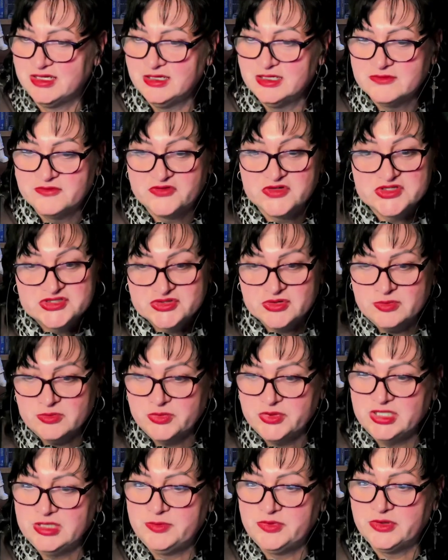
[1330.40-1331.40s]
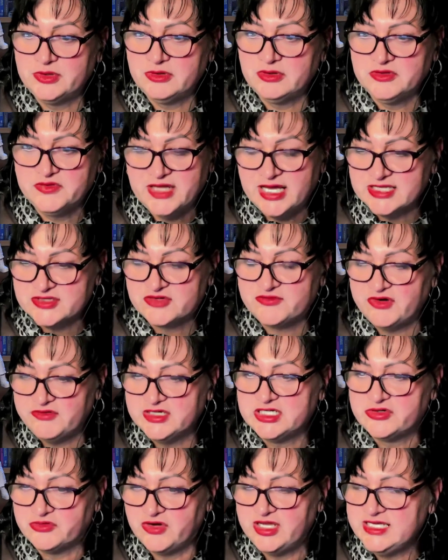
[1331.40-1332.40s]
for some people that's very
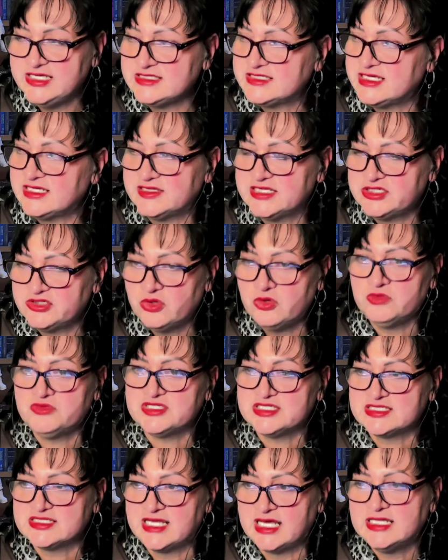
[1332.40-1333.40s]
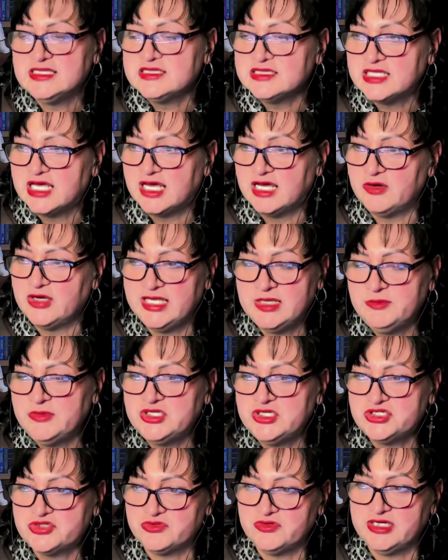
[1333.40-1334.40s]
grating. They don't understand that
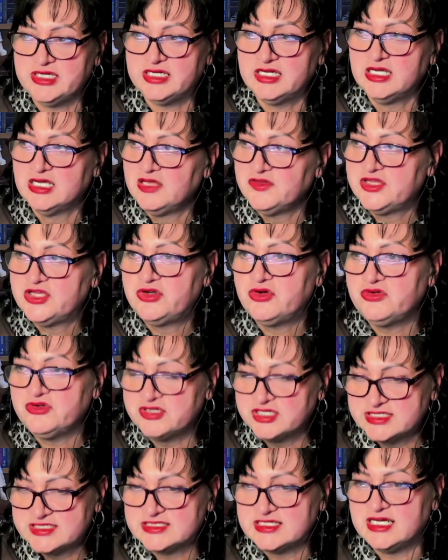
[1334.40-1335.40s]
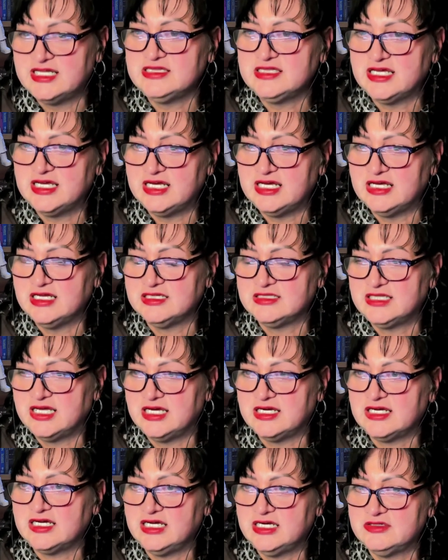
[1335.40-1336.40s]
imagery. They don't understand
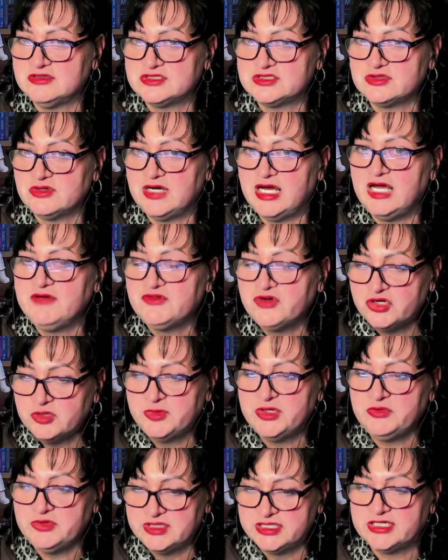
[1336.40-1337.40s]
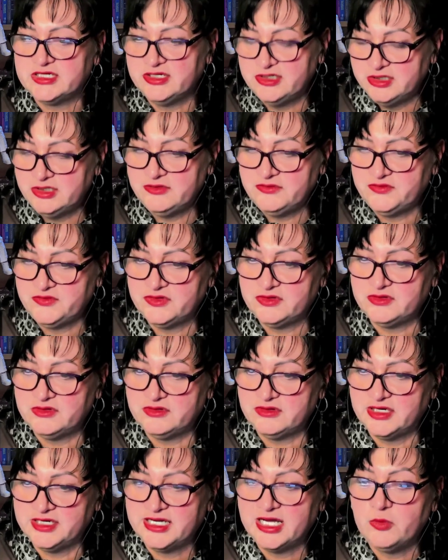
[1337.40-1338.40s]
that kind. So I've got to be really
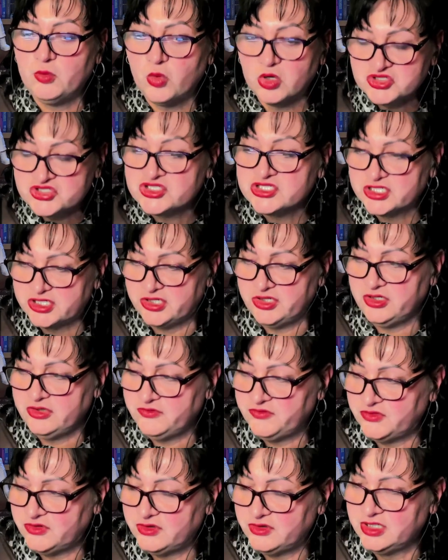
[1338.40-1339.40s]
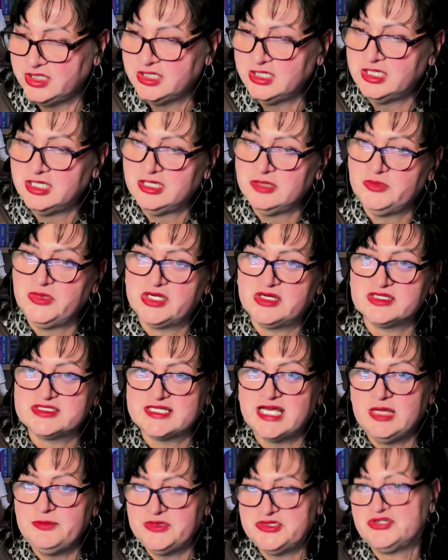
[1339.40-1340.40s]
careful, and I wasn't careful. Because
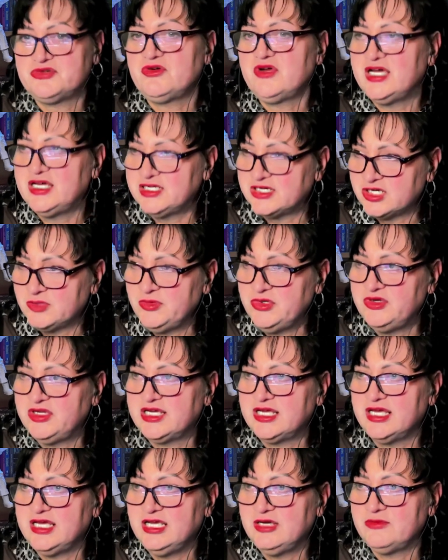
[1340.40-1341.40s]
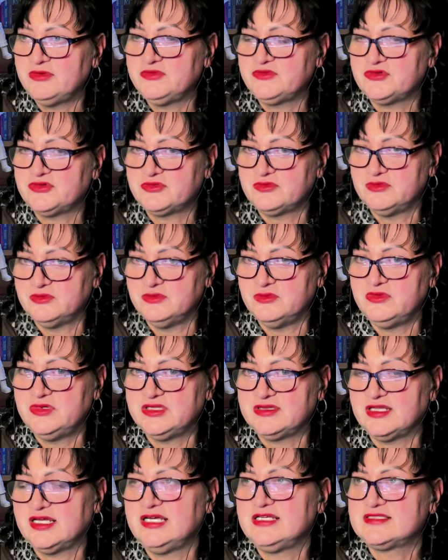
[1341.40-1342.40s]
I'd be trying to communicate
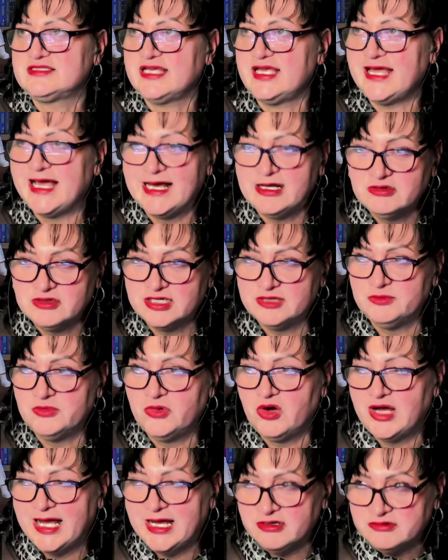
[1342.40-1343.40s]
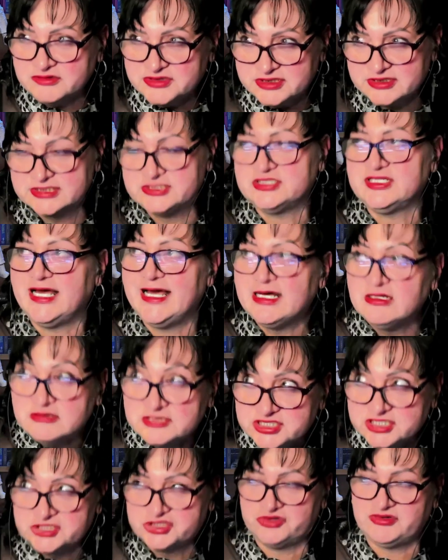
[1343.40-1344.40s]
with like, say, more
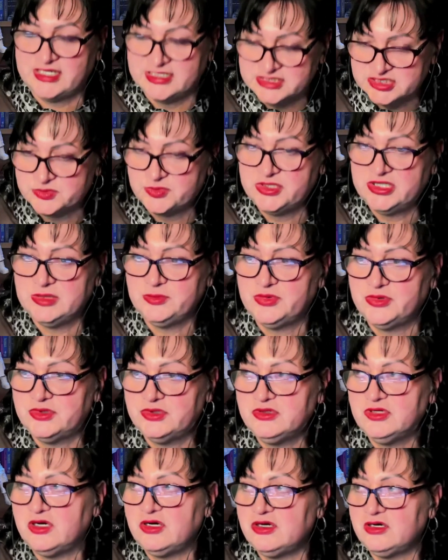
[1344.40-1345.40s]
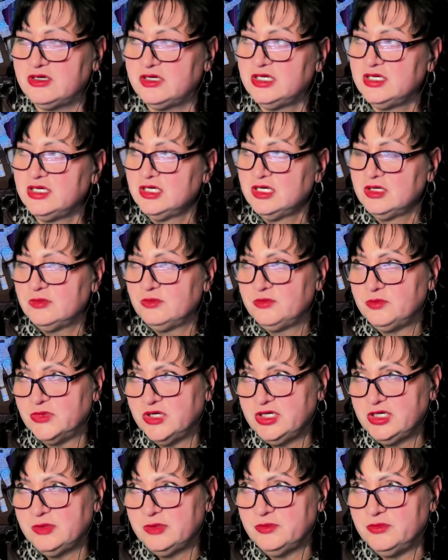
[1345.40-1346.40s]
elder trans people, or
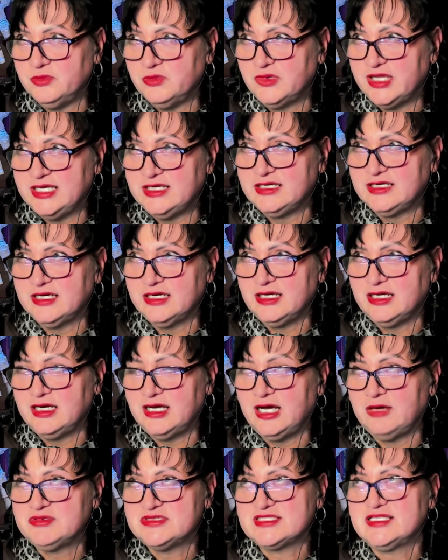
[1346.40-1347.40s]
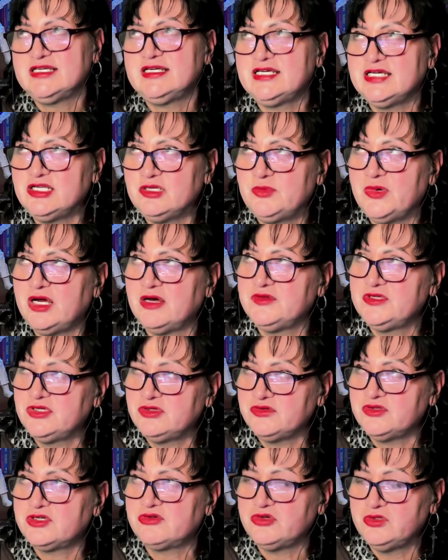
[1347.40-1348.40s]
I was thinking about,
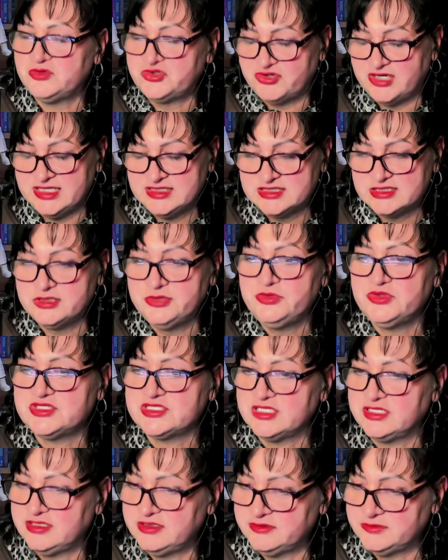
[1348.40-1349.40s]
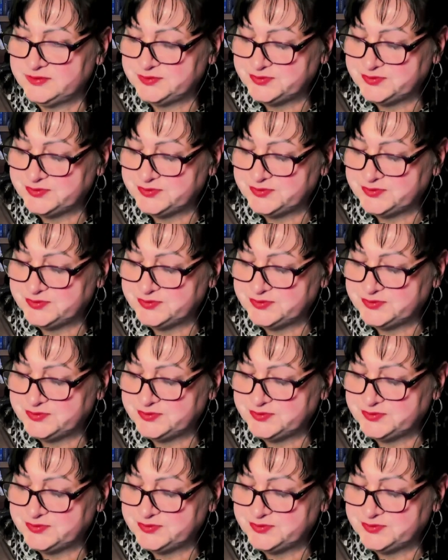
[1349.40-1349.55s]
the group Translucent.